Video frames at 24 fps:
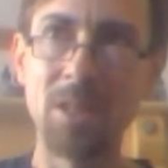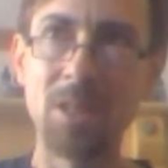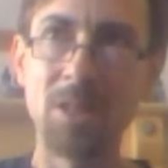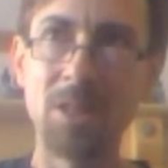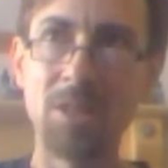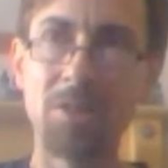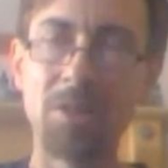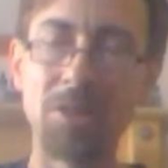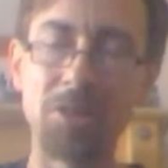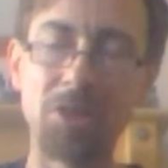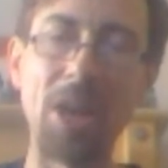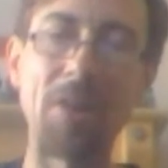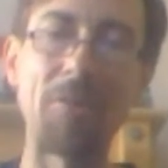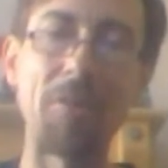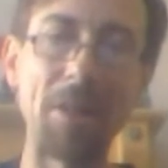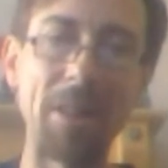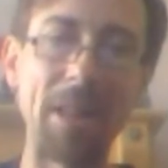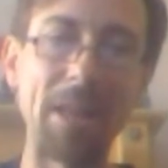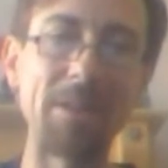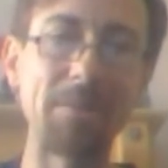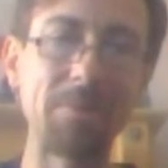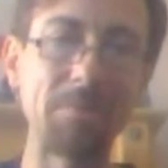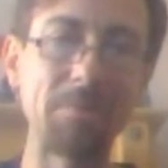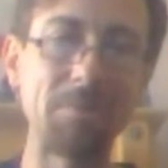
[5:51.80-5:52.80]

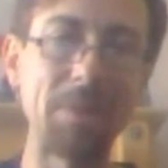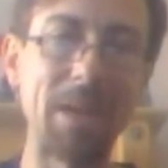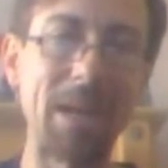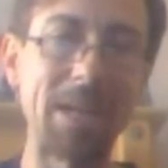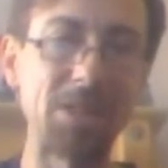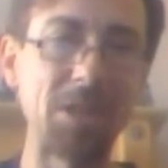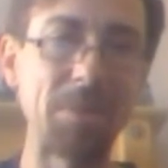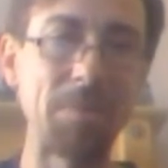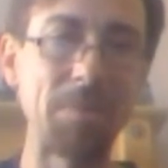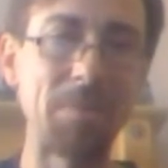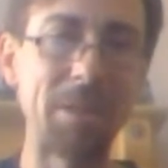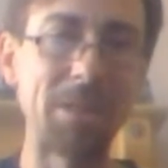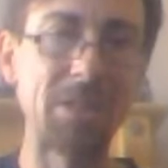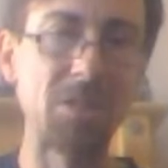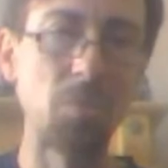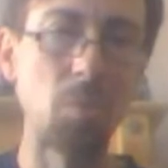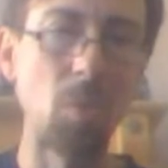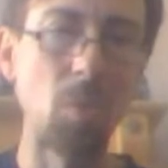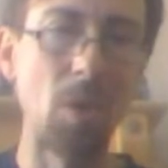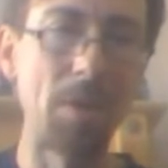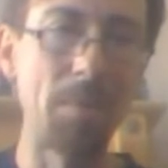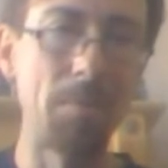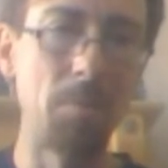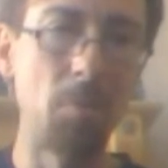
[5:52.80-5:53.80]
then actually mixes
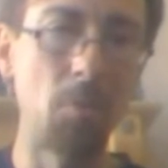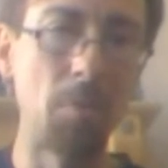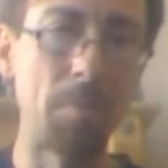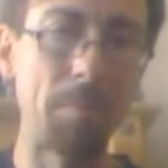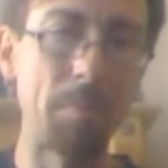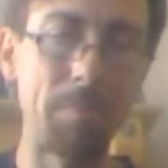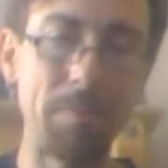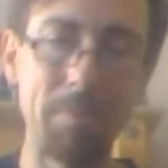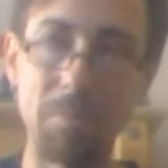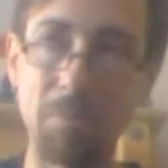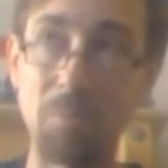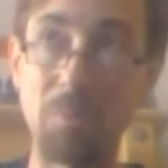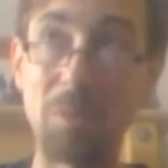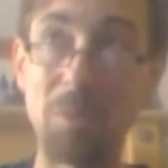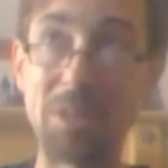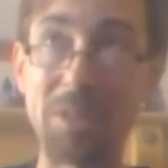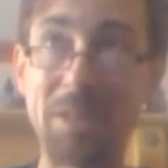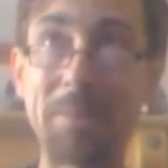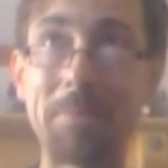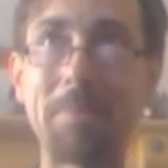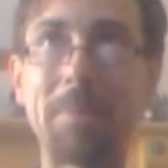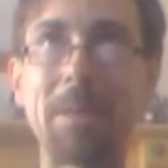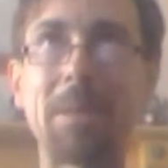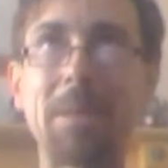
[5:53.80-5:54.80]
well,
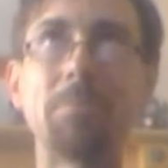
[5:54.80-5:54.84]
it